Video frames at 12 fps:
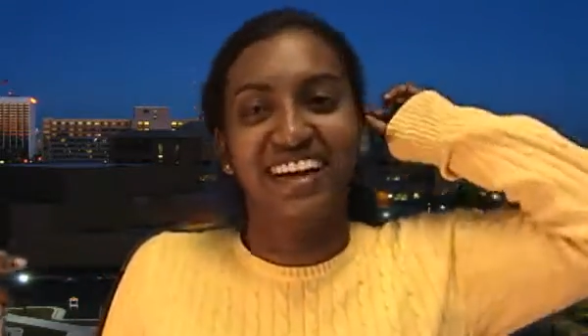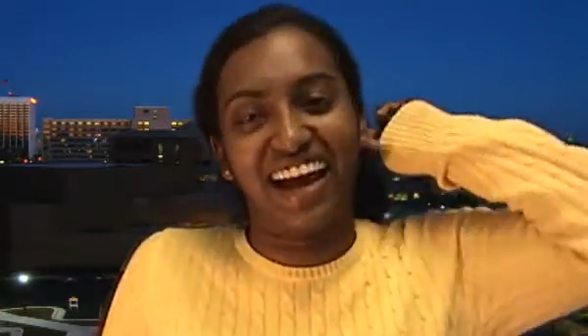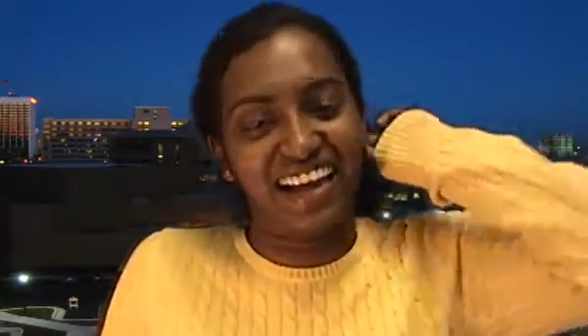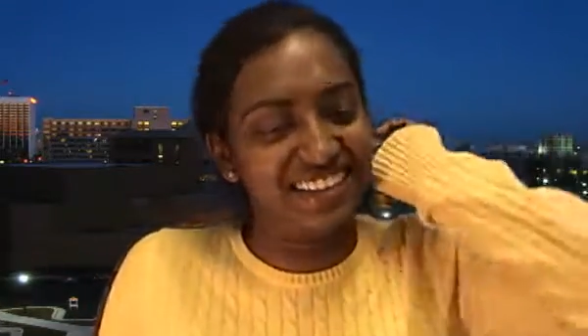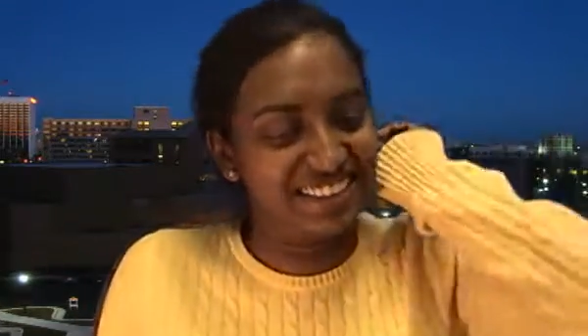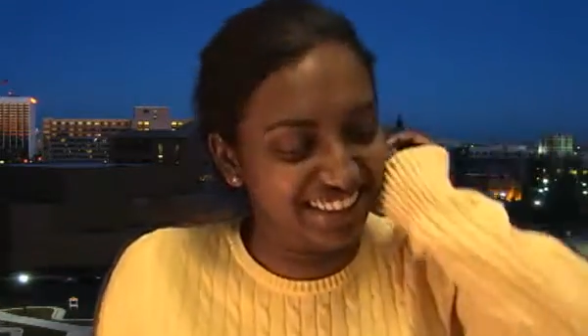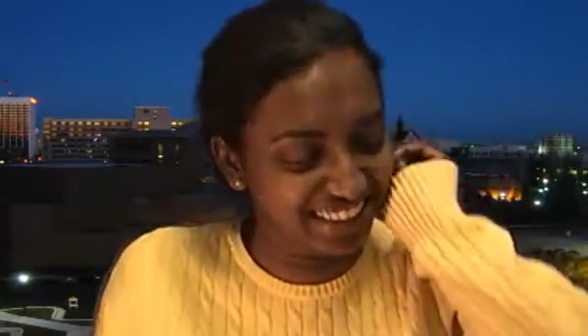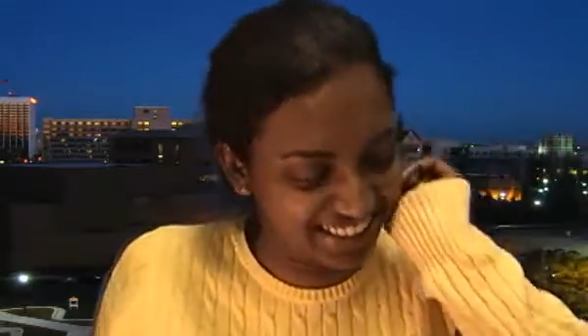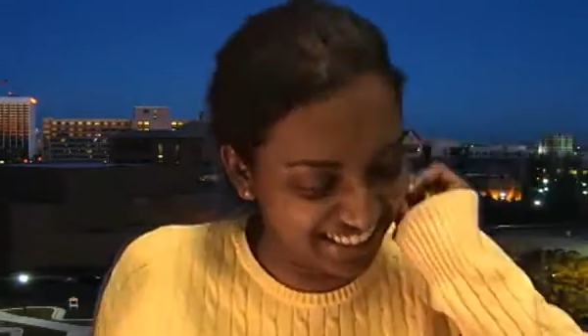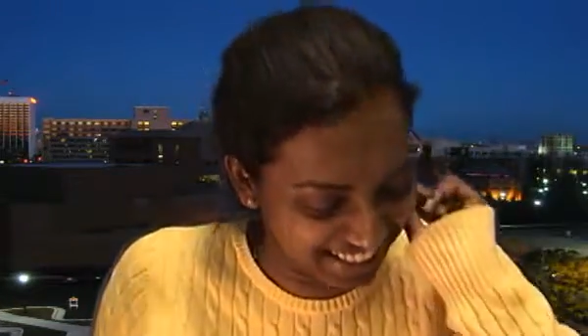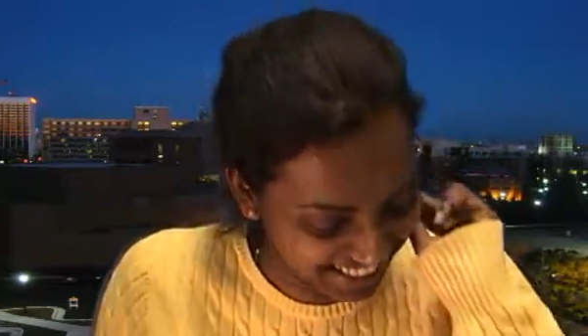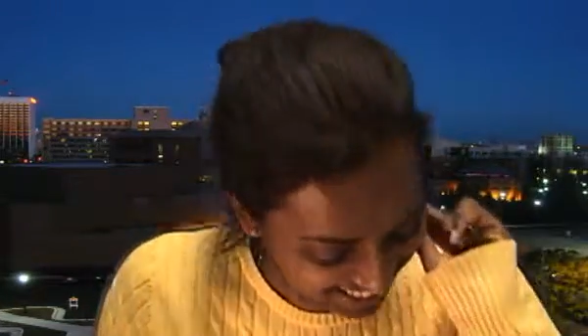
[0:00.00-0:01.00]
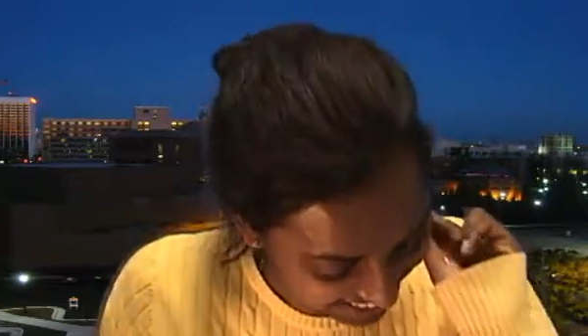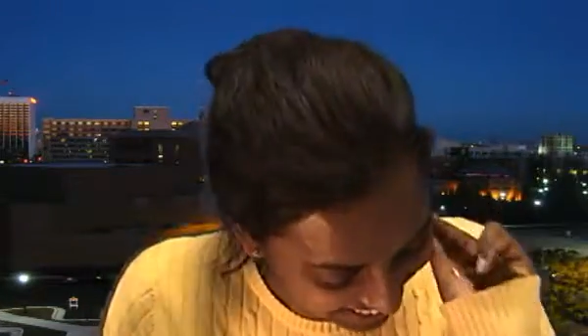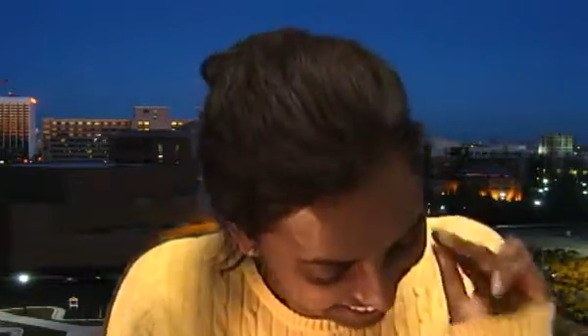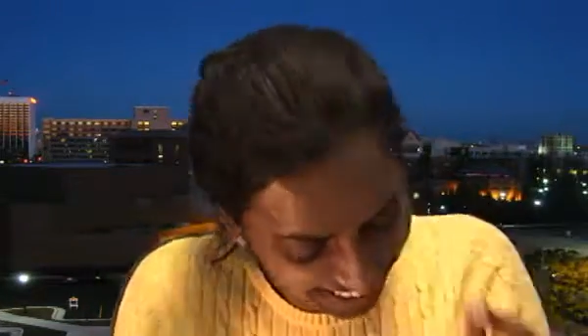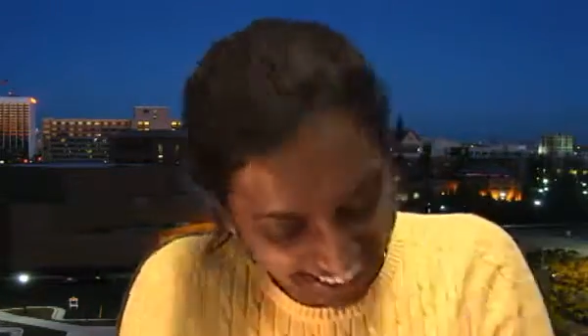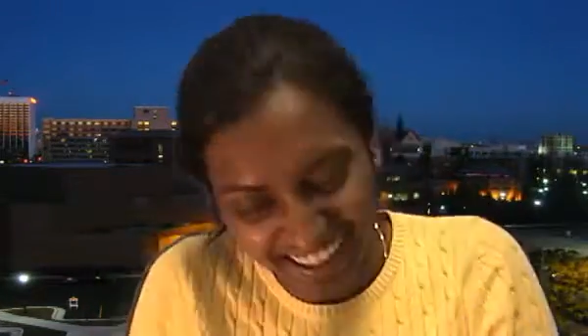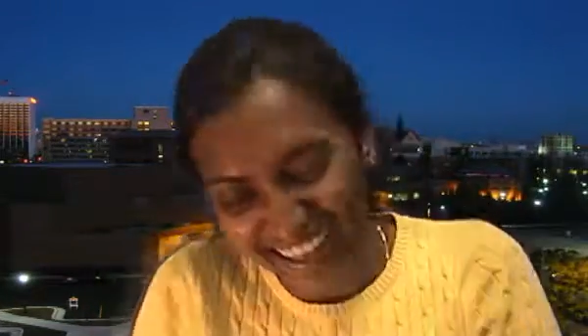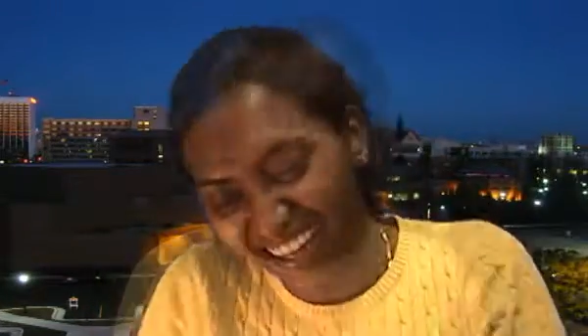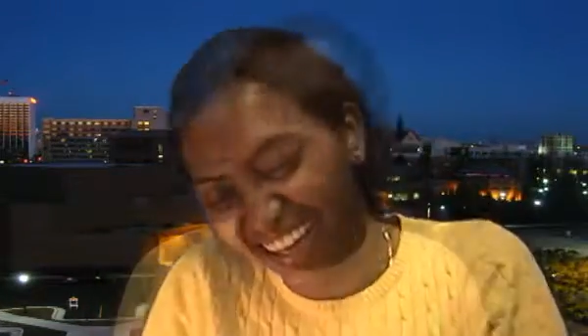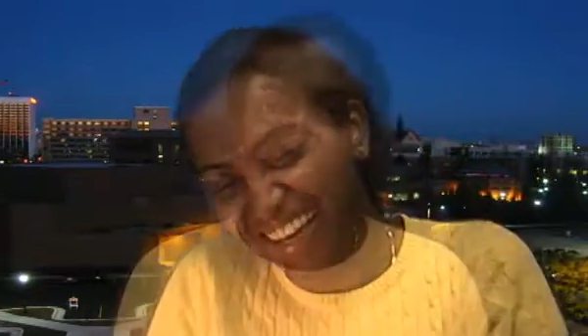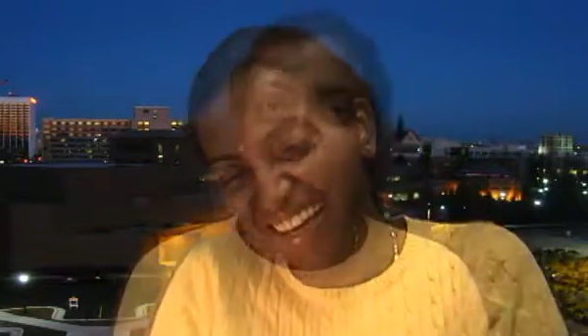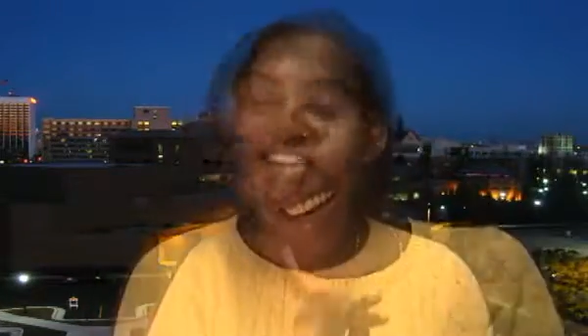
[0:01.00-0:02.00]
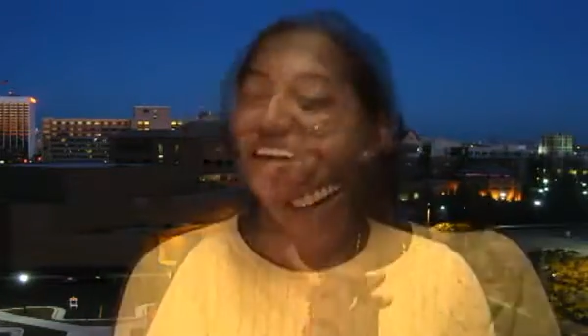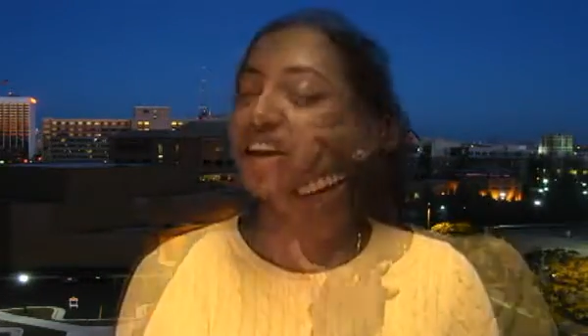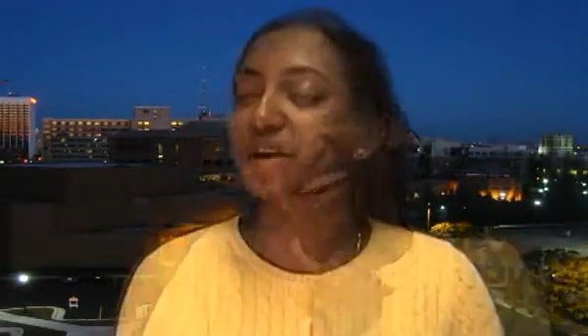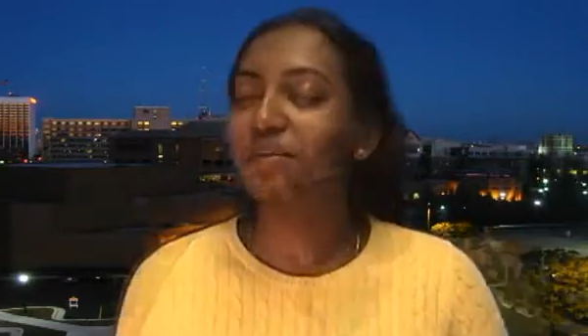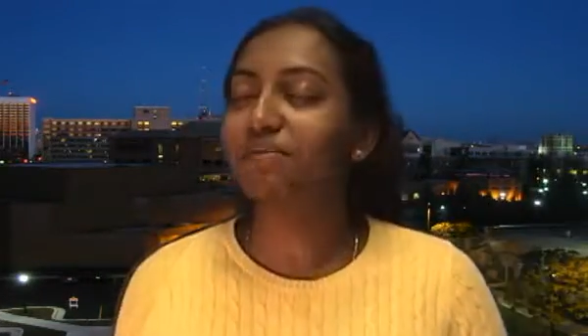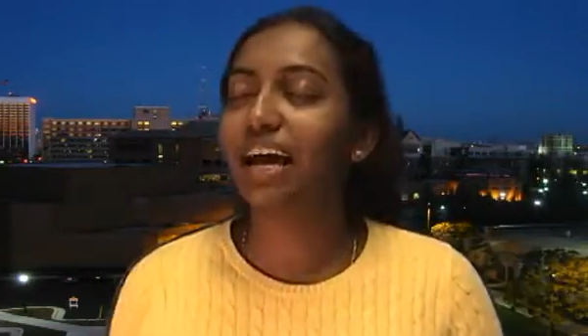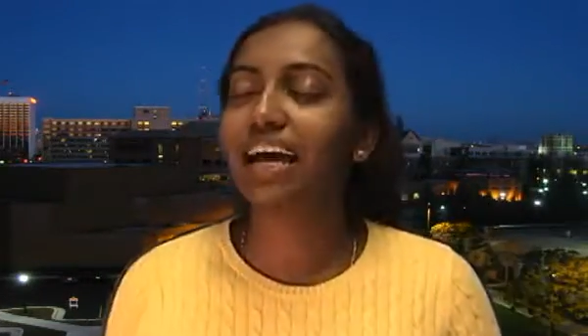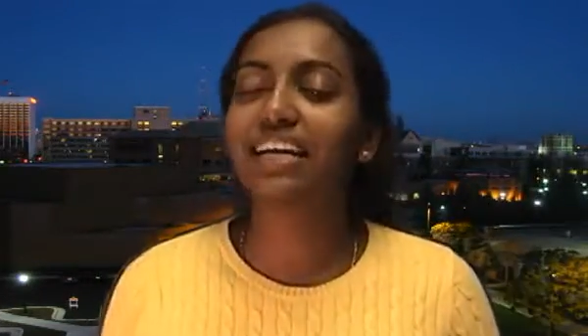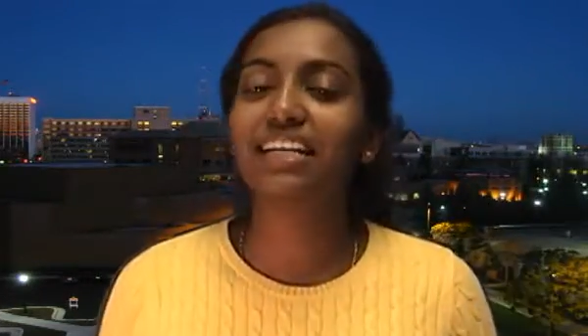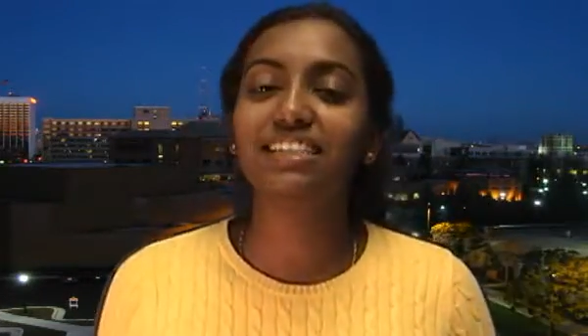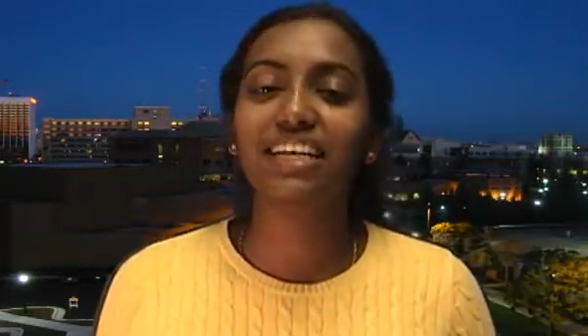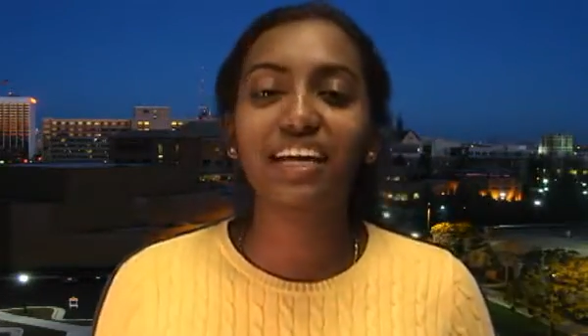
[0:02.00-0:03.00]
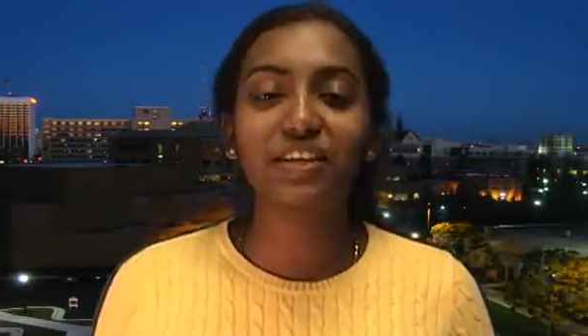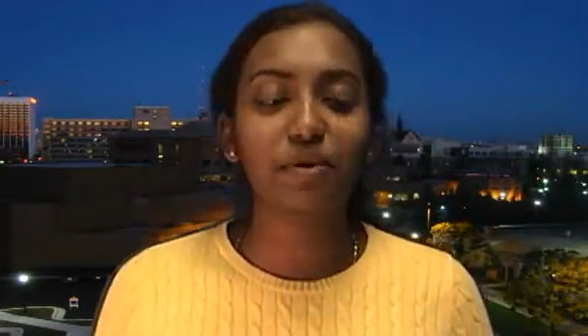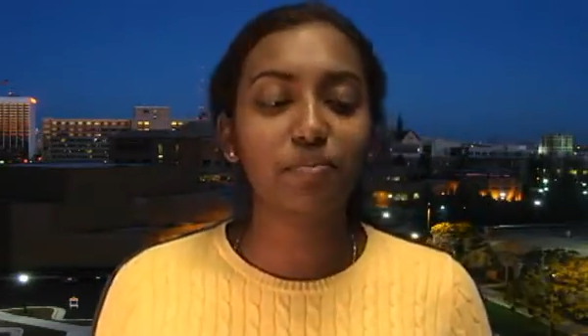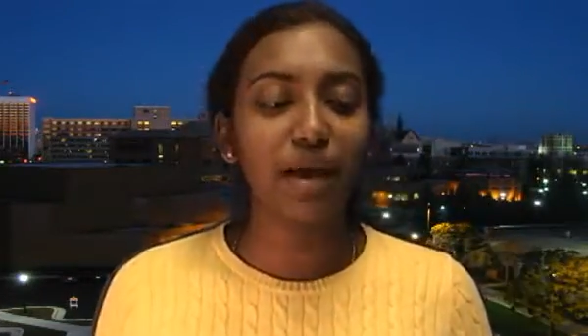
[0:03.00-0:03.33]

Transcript: hostages. No, I'm not going to say you